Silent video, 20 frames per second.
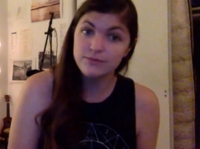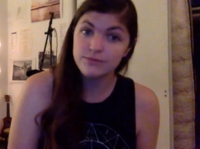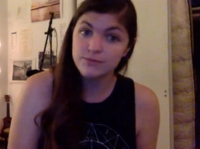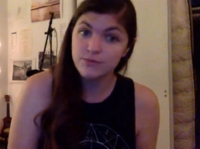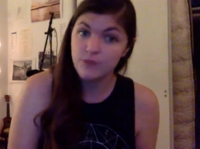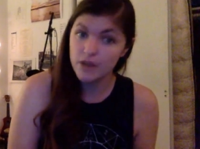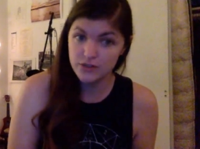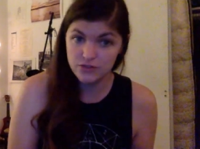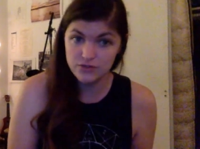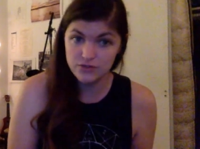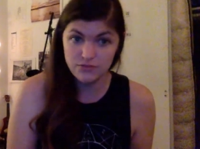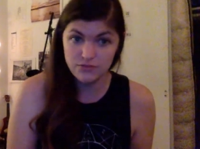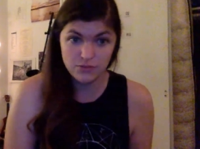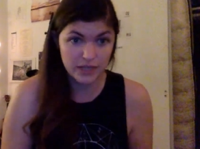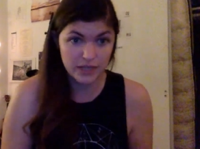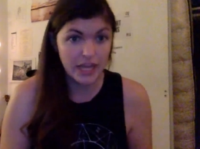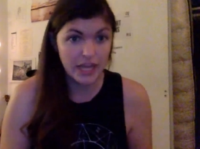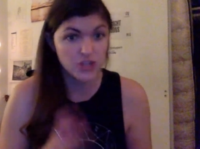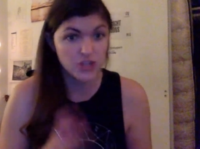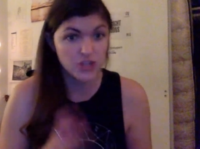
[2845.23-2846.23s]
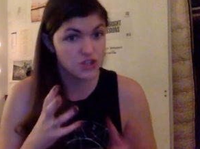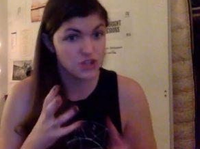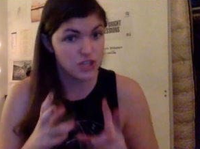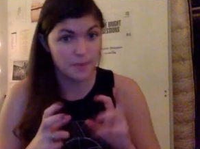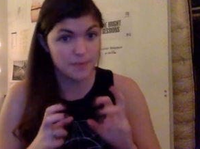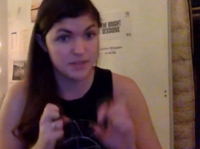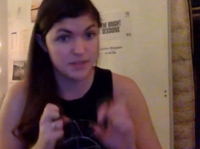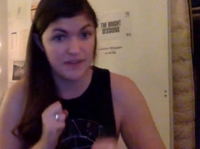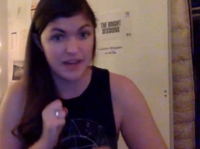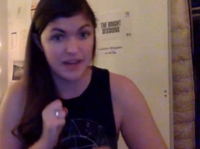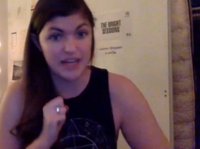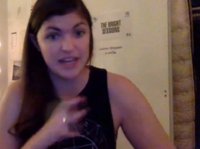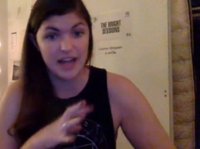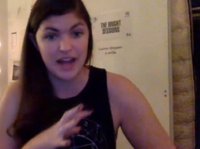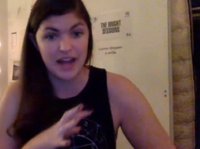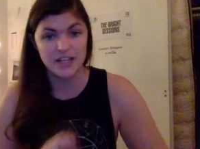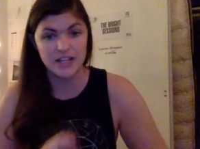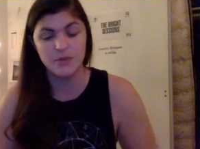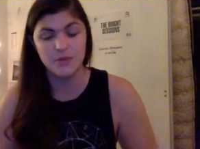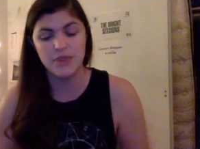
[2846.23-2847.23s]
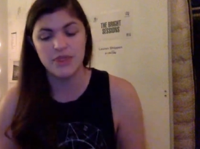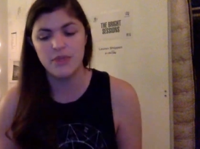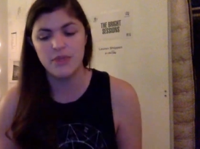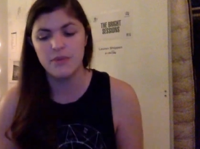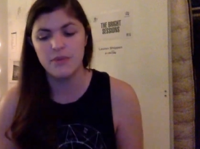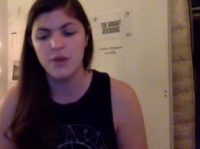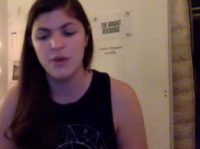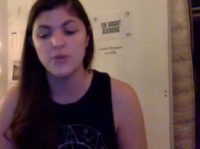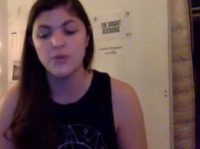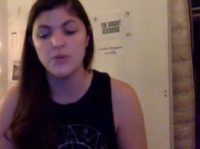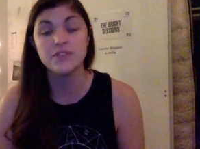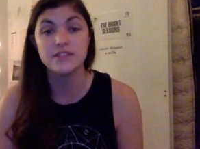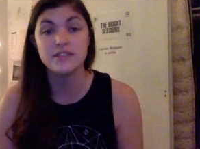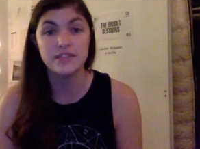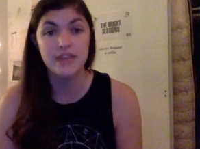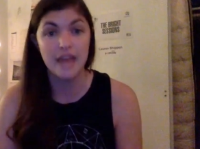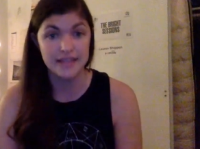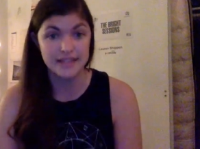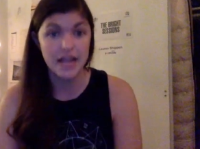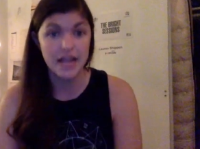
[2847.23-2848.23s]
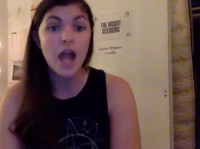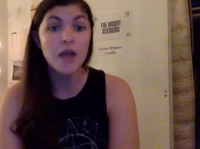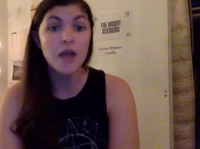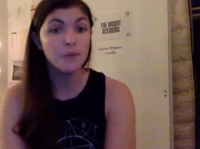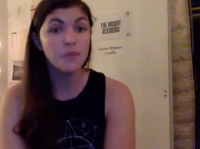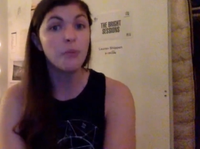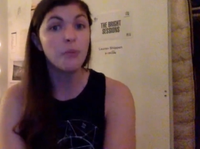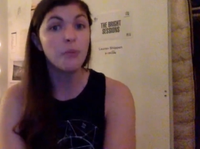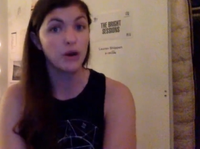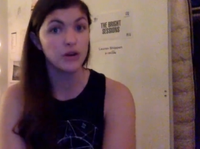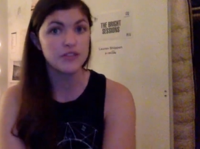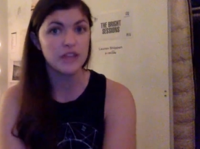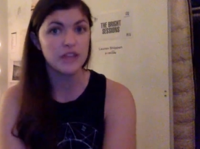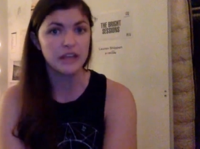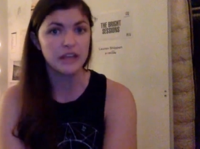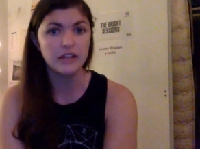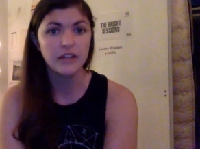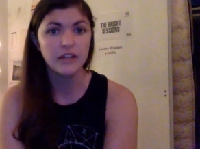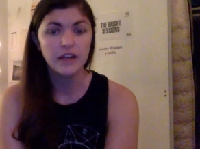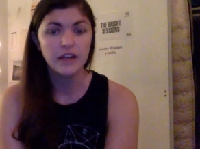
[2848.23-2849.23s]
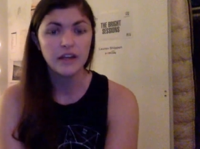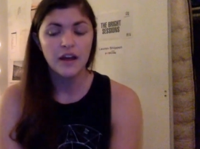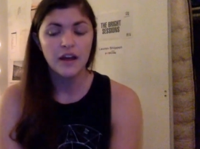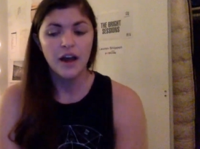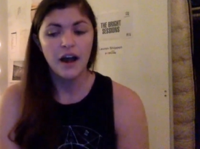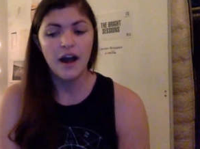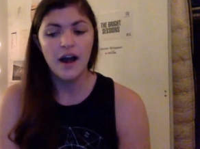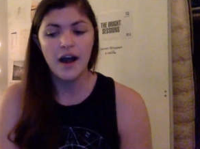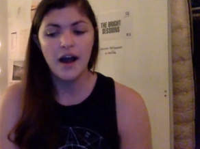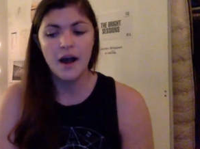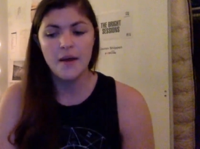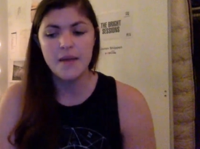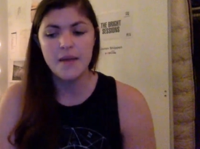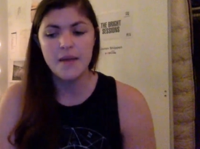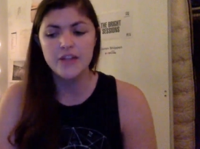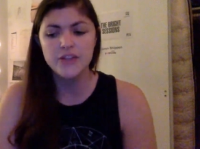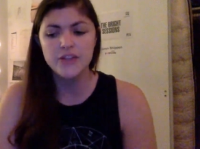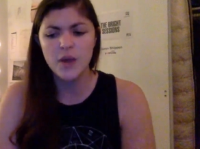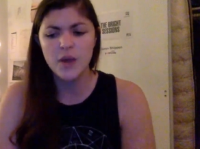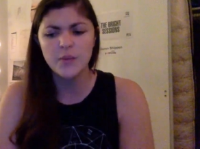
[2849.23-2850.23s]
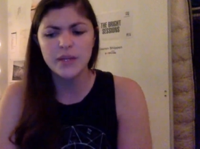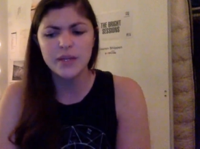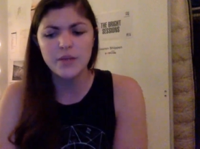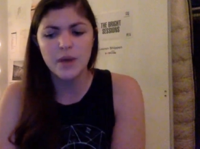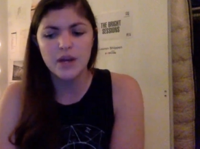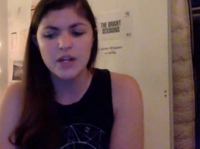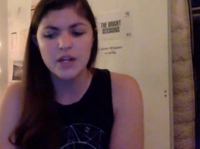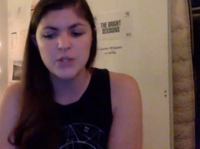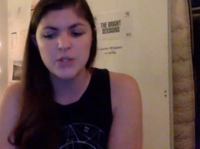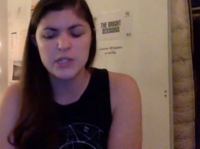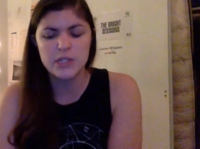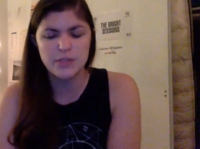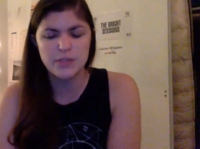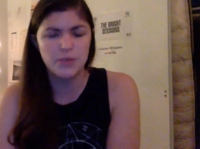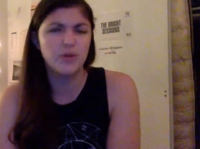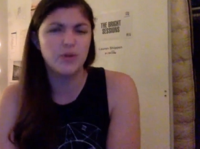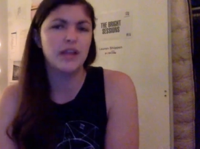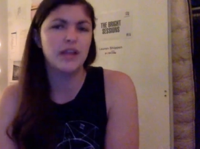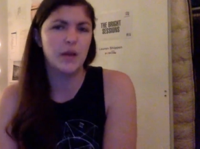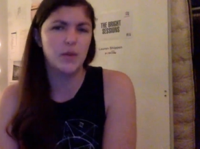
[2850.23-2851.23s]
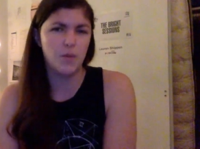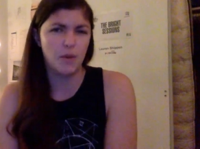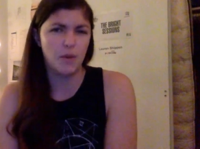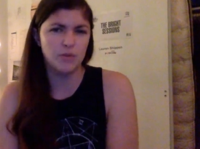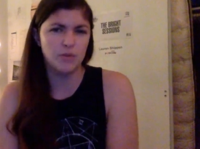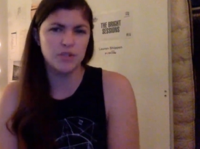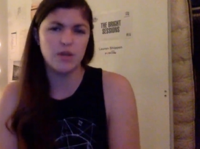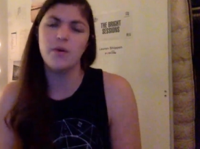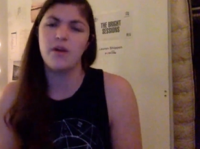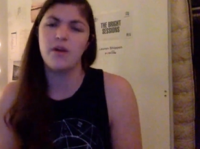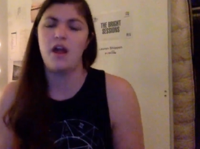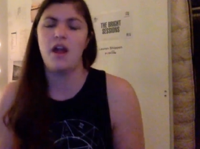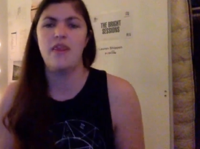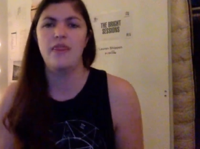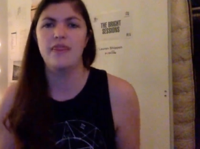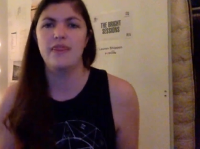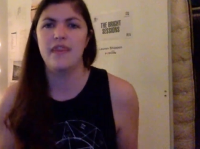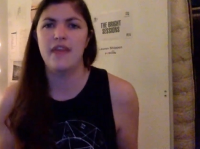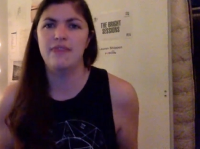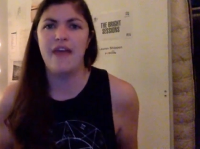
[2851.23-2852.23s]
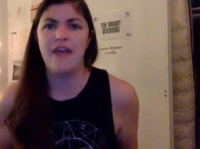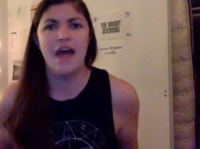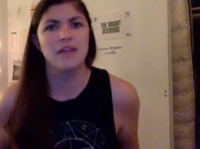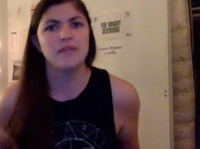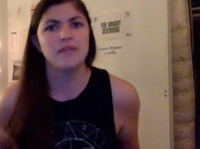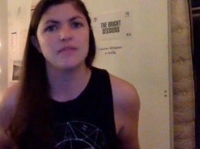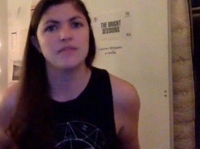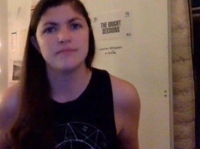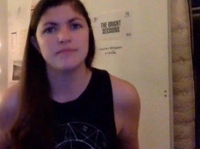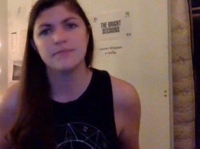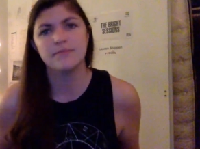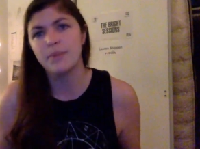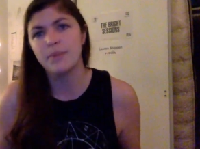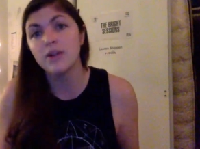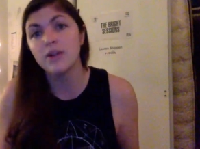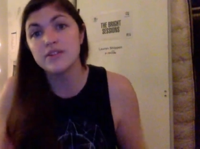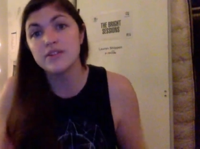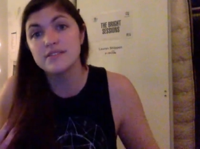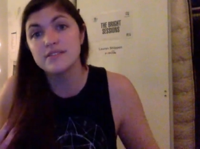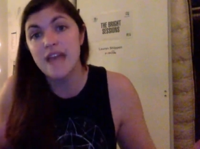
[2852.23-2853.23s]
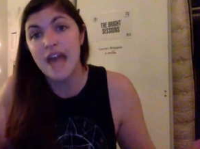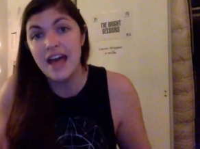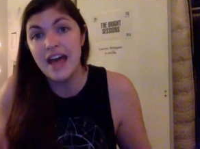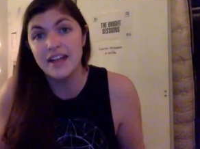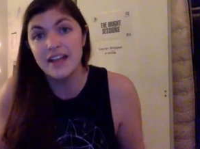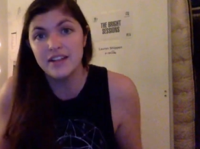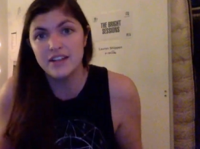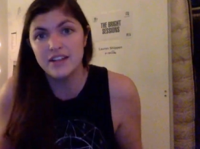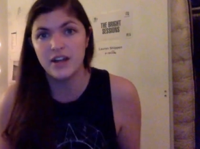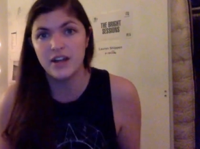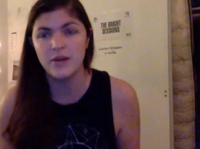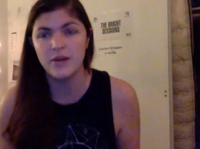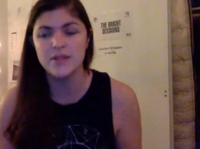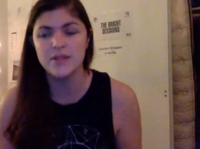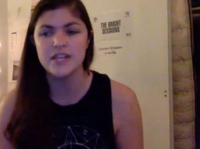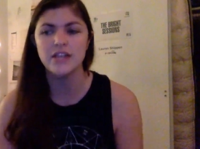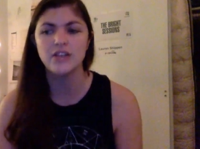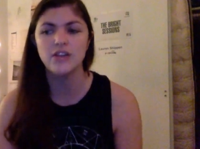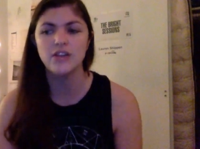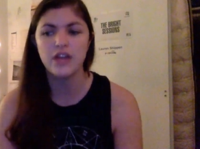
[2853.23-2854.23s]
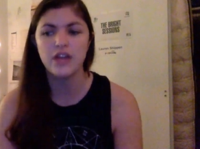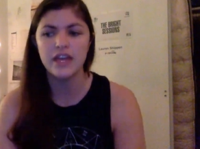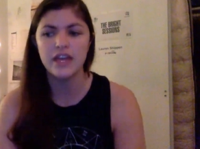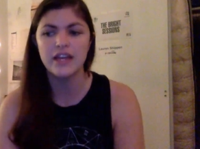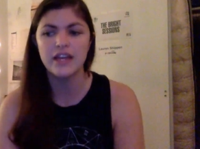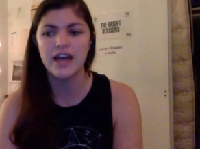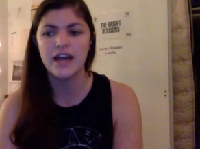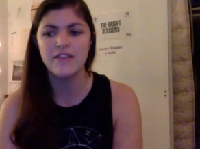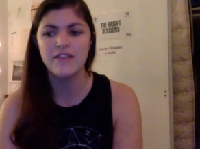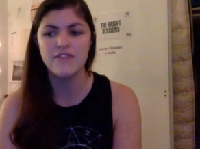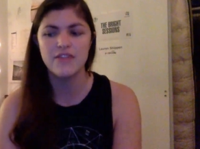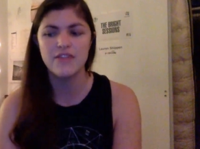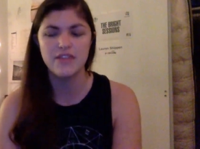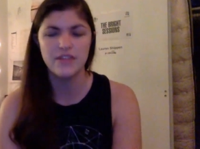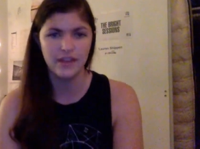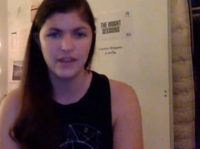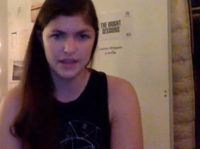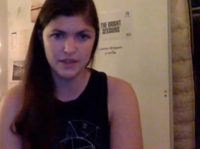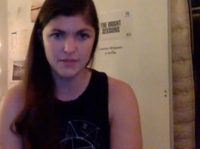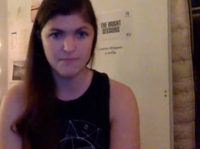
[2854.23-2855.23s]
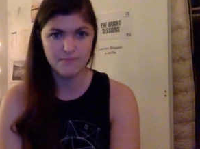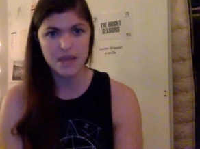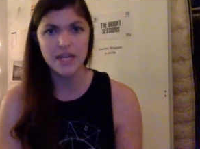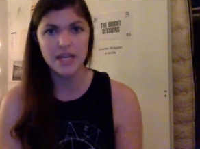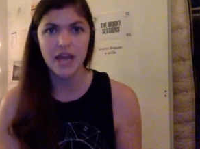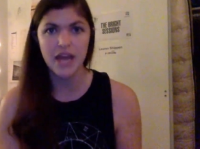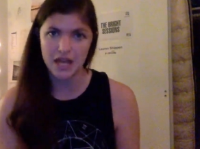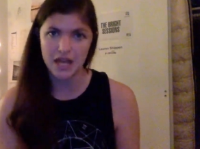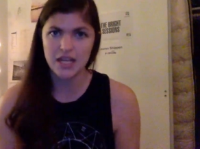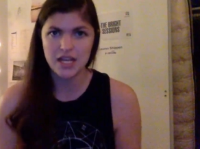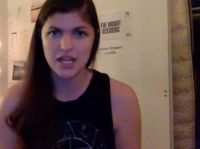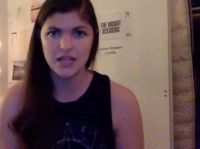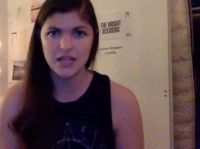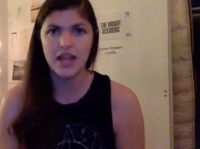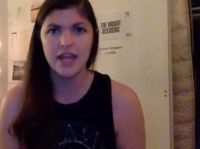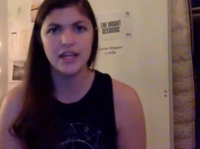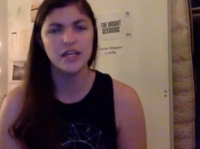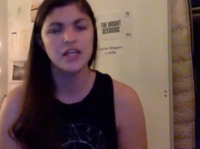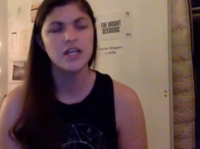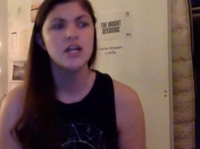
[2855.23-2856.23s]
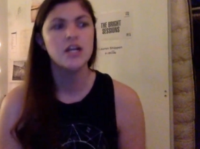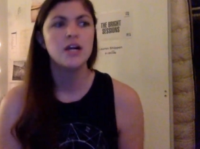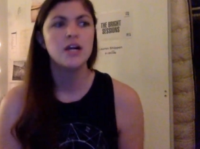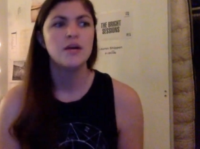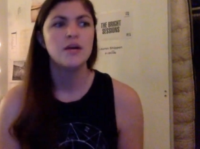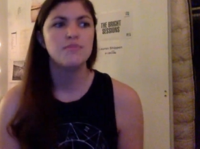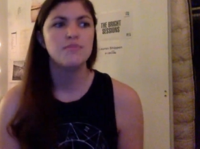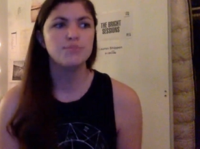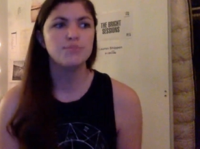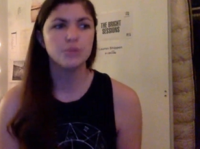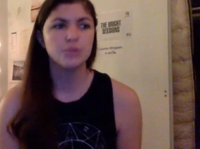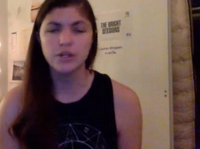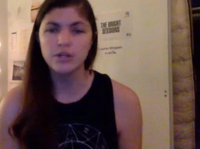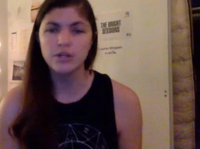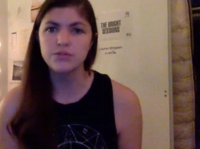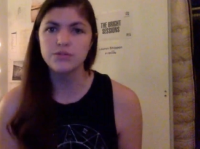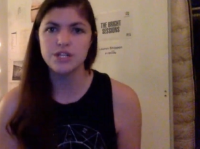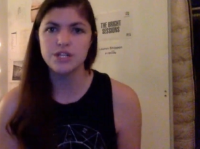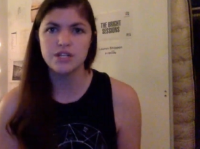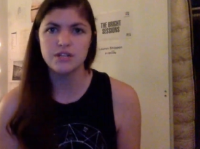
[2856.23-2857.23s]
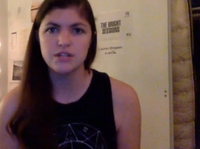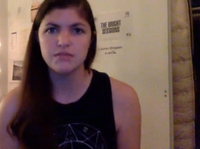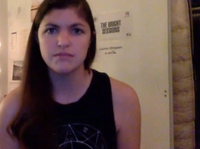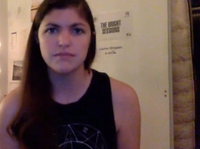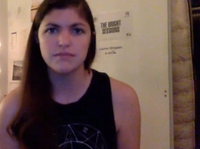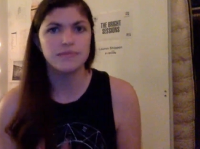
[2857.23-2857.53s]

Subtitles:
friend relationships of any kind with that type of person. And so I really wanted to explore like what was going on in that person's head. It's like looking at kind of the meatheady, like brute